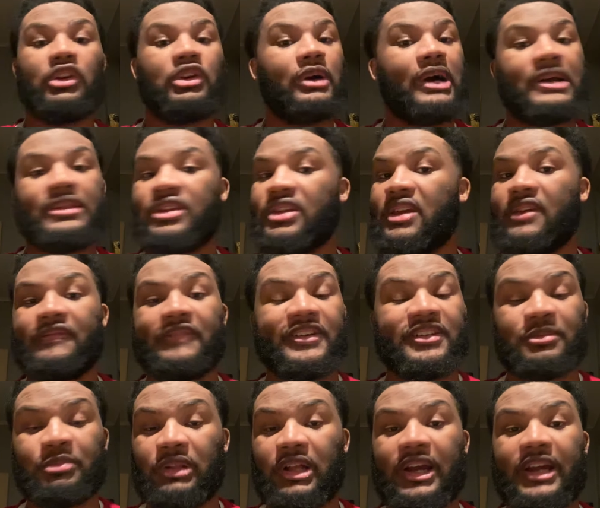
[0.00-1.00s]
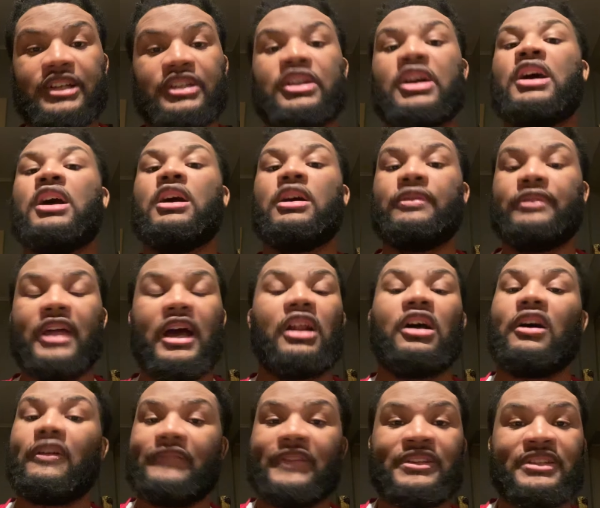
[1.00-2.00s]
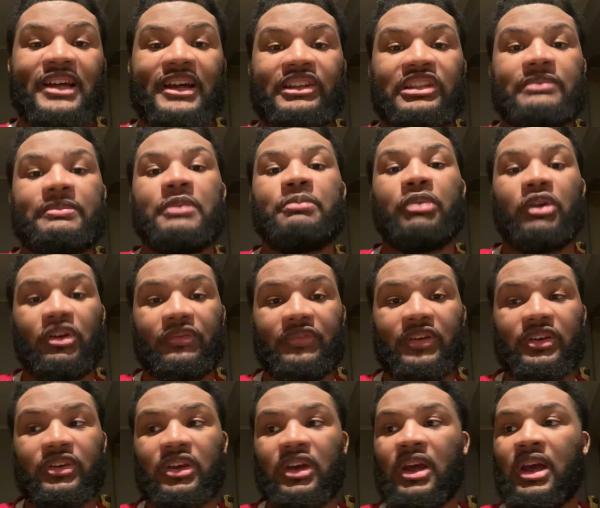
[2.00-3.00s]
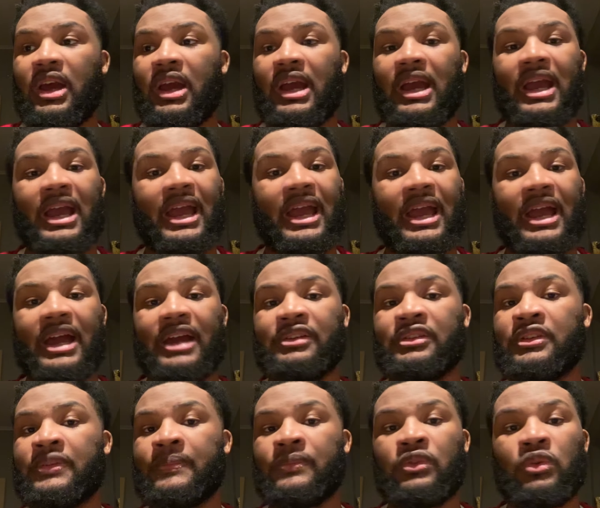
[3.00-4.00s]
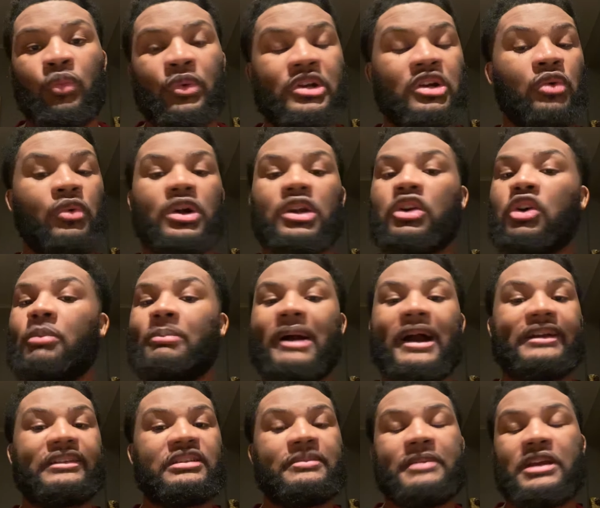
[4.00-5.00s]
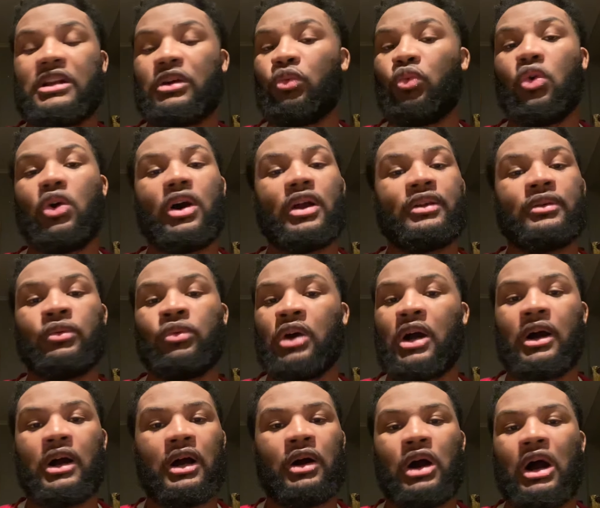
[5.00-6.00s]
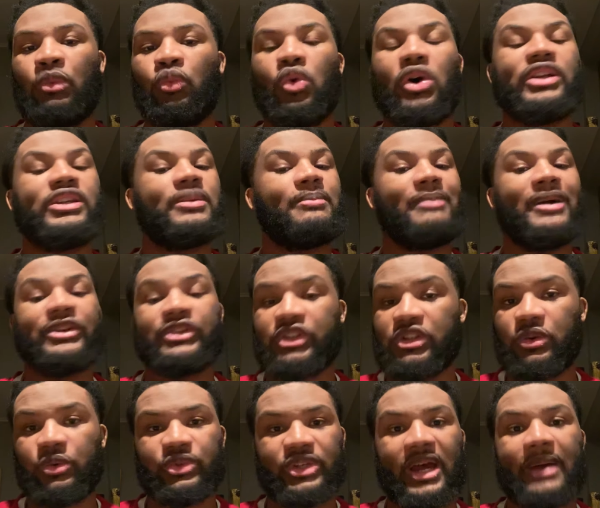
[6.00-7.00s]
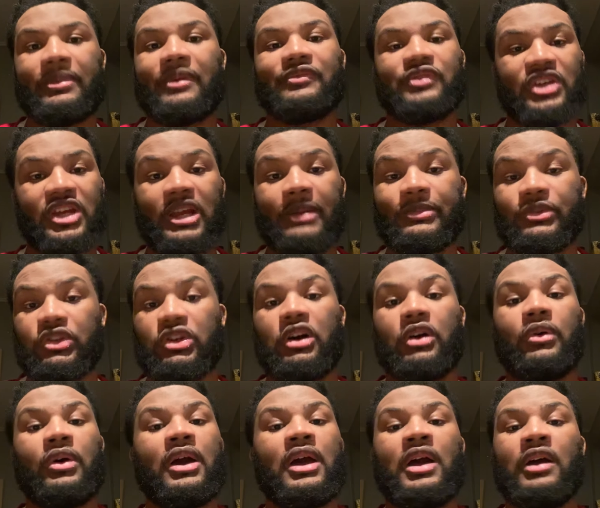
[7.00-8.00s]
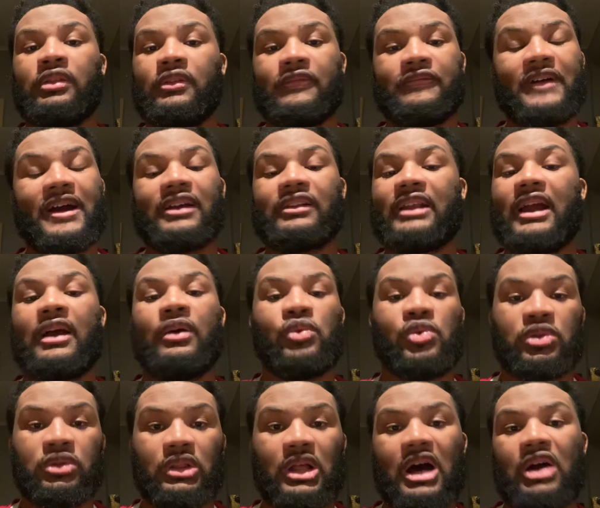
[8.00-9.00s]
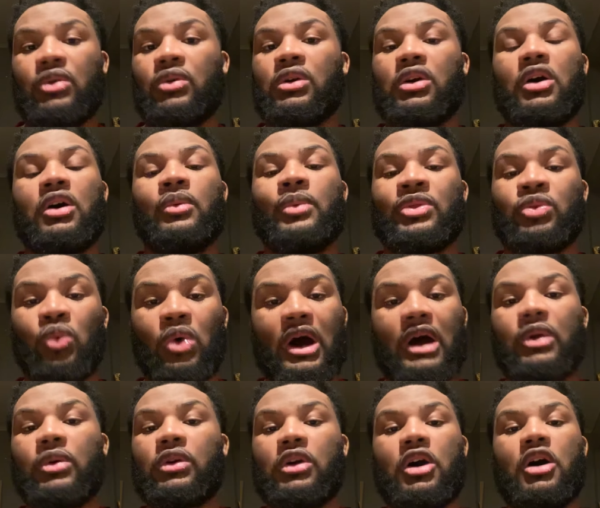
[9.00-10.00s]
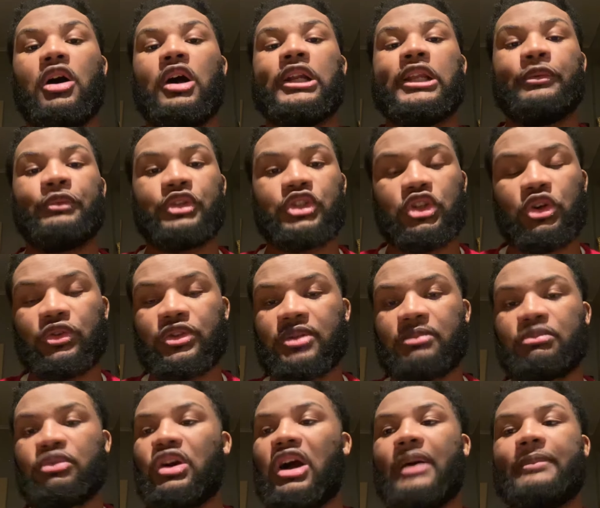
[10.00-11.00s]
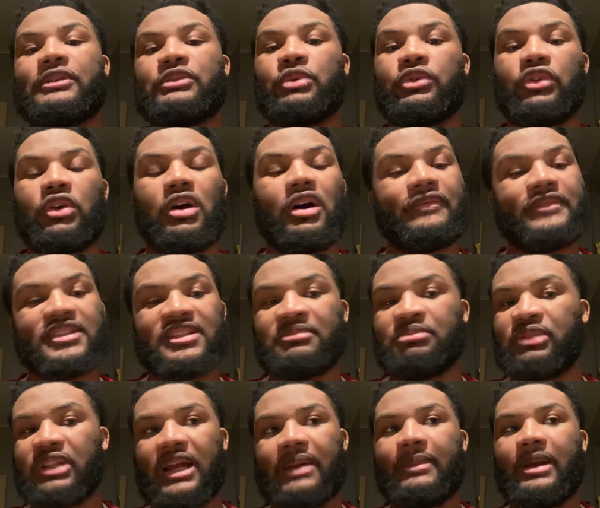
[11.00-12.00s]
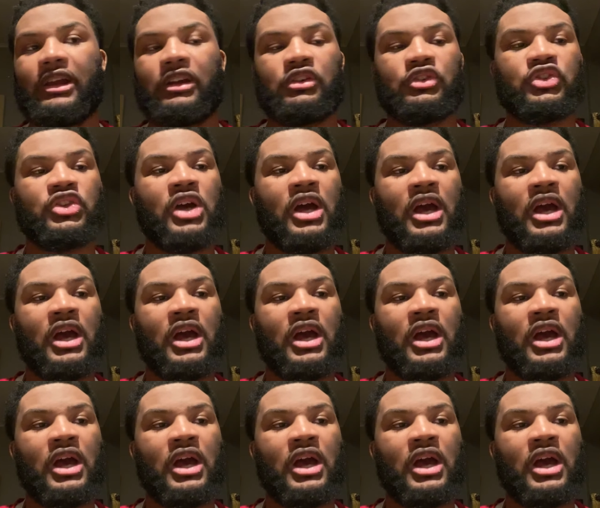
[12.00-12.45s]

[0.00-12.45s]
know how the defense plays. That offense has to be perfect. And we don't want to go back to being a one-dimensional type of team. So the fact that with Waddle gone, and we showed some promise with our offensive playmakers,